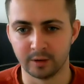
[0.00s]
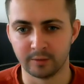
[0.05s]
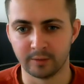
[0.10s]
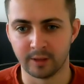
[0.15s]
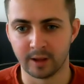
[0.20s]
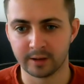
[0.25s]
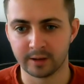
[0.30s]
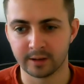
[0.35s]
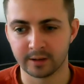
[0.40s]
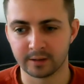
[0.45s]
if
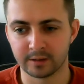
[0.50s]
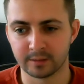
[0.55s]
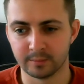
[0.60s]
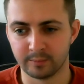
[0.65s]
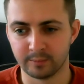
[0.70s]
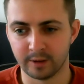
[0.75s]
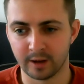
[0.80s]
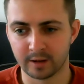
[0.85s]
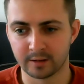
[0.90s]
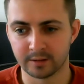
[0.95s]
that had some
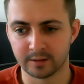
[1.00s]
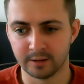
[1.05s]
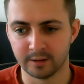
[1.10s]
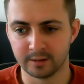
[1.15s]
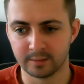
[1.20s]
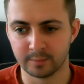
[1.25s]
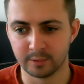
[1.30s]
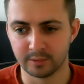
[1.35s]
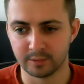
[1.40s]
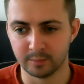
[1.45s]
flex in
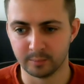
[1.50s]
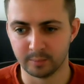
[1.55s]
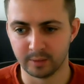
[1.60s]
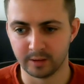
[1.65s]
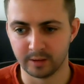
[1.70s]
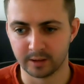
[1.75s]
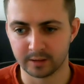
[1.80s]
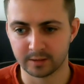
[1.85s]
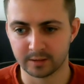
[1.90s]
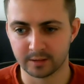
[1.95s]
it. Presumably
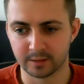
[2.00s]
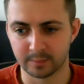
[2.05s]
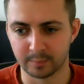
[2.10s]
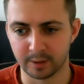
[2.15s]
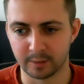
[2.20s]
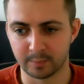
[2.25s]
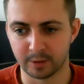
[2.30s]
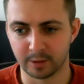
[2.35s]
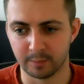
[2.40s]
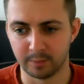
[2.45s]
that's a
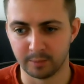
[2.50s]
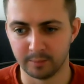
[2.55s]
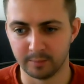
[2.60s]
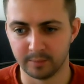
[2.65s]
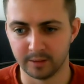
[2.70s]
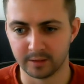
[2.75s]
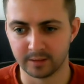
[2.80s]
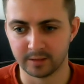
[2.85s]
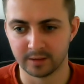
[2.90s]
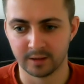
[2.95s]
big problem,
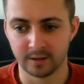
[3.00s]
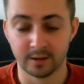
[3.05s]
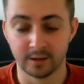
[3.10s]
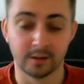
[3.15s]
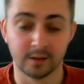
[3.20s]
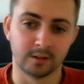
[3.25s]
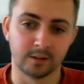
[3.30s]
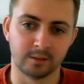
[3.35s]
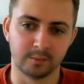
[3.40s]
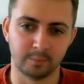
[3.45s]
that
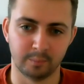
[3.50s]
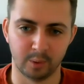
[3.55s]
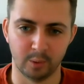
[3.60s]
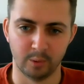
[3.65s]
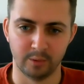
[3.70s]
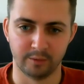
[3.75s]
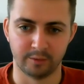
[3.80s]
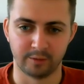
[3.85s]
bone.